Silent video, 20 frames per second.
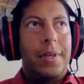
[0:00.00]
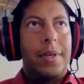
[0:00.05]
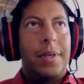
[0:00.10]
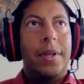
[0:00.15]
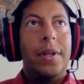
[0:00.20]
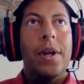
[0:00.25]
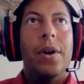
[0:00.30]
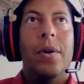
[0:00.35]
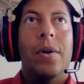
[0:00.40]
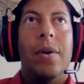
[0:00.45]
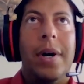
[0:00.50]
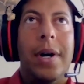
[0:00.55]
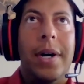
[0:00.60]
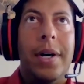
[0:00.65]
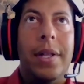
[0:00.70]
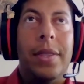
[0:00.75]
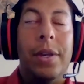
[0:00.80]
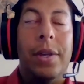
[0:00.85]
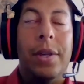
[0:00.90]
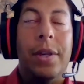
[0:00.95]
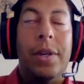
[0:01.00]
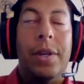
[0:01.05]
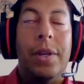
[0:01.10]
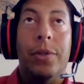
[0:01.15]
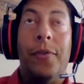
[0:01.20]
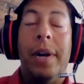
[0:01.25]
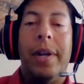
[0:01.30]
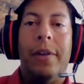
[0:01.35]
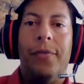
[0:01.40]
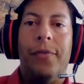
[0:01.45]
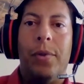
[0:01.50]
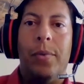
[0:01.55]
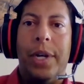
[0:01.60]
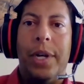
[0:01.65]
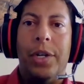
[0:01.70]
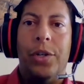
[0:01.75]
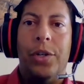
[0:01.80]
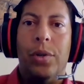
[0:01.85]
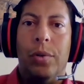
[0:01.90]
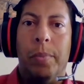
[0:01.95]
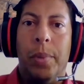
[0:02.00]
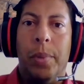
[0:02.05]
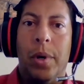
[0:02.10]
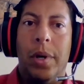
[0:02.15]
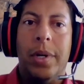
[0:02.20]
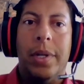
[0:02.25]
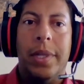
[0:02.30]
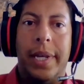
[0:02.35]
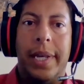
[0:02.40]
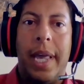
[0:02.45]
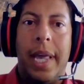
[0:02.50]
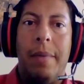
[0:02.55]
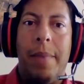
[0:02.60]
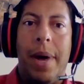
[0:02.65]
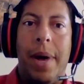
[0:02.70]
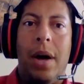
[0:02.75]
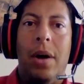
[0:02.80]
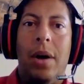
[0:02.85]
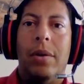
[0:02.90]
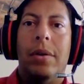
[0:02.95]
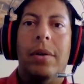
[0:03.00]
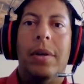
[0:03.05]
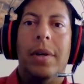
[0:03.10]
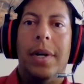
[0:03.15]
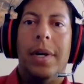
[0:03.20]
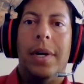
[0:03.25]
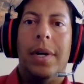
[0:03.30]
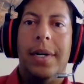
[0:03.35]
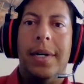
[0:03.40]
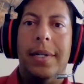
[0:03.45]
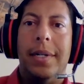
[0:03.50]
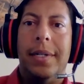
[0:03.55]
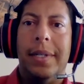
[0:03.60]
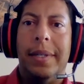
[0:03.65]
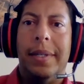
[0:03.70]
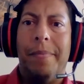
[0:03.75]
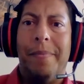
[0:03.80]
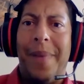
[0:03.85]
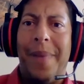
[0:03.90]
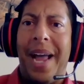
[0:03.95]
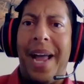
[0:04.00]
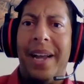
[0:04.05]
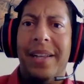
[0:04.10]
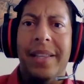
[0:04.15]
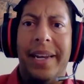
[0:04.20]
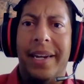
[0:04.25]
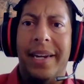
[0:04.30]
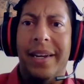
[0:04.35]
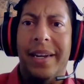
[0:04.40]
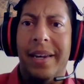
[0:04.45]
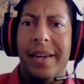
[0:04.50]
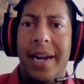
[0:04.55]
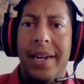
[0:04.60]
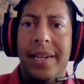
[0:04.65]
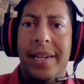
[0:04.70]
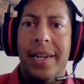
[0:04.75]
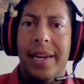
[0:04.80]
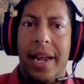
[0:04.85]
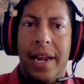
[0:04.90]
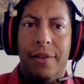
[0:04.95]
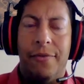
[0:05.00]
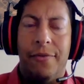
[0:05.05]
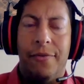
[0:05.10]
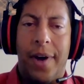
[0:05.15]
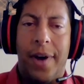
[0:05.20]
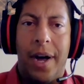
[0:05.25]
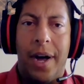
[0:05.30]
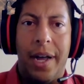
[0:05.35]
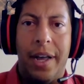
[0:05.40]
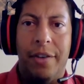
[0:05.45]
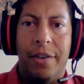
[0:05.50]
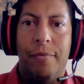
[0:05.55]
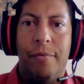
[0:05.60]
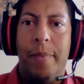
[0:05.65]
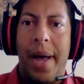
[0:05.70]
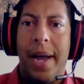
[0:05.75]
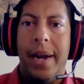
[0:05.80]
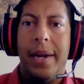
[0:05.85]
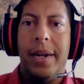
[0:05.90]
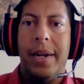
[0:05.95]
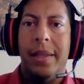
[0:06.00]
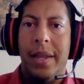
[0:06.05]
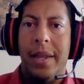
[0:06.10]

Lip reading: There was a very influential book that came out back like in 1985, back in